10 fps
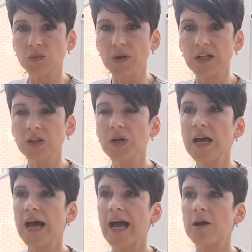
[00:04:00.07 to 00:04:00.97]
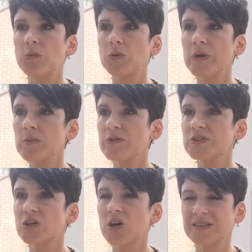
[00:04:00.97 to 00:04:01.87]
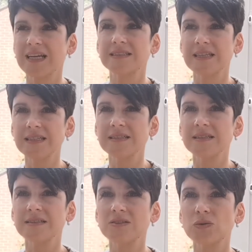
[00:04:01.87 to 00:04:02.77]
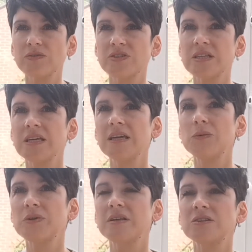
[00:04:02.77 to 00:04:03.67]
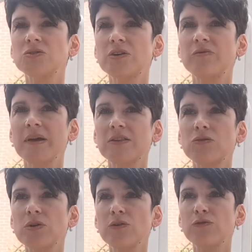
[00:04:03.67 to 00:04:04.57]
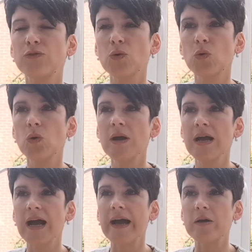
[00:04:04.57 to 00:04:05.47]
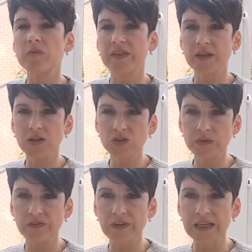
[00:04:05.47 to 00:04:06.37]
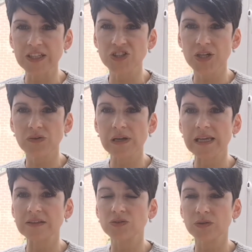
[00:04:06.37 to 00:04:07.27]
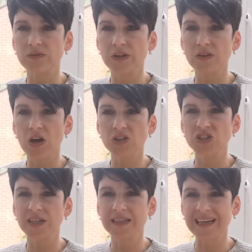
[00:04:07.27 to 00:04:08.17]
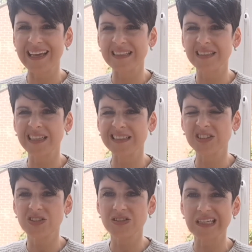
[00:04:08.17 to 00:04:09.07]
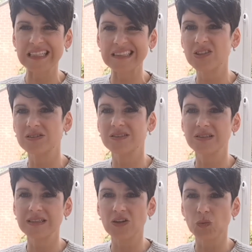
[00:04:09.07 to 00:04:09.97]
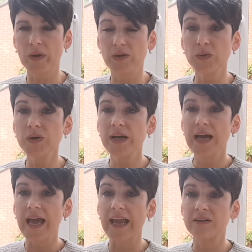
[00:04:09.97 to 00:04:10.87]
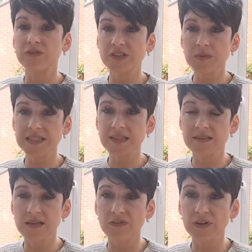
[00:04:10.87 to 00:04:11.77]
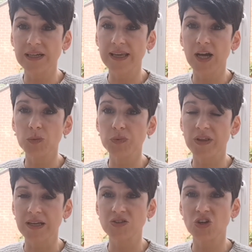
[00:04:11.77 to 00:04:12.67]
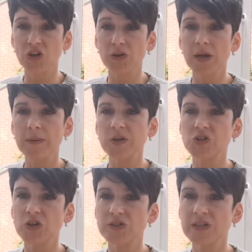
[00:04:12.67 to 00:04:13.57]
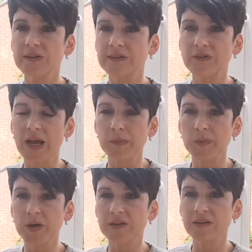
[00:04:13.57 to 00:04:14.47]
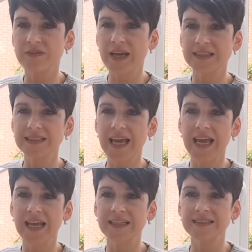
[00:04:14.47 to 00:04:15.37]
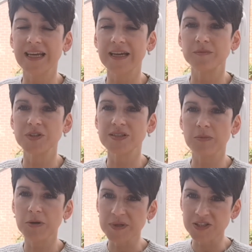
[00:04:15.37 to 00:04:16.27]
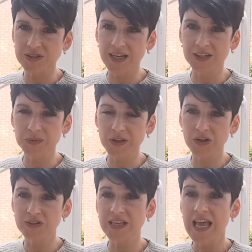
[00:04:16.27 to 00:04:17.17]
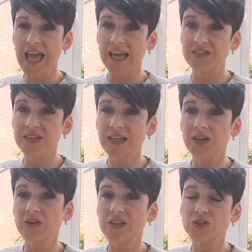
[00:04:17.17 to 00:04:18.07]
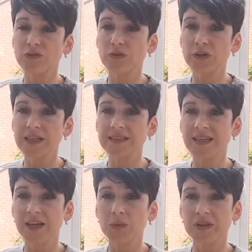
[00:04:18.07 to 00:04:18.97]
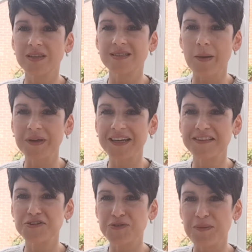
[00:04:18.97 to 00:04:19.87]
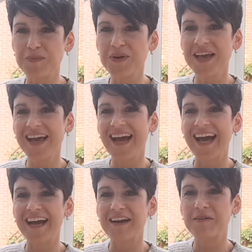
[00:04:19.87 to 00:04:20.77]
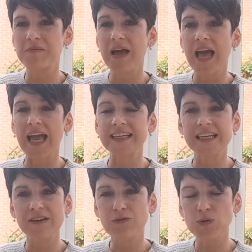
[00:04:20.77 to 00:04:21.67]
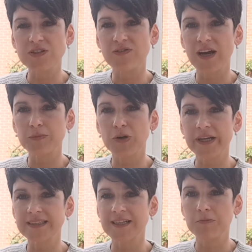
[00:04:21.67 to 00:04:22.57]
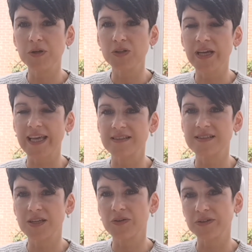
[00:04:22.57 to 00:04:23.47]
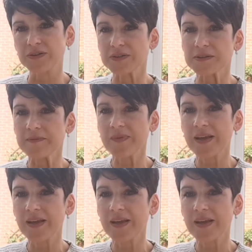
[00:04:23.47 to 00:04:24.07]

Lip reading: well. When we moved across, I did sort of see within sort of month 3 or 4 that the girls were feeling generally sort of lethargic and lazy and just not well. And vitamin D has definitely helped with that. So be sure to grab a bottle of that and to supplement your diet with those, and to increase your food intake with the salmon and the shrimp, and any fortified products like milk and cereals.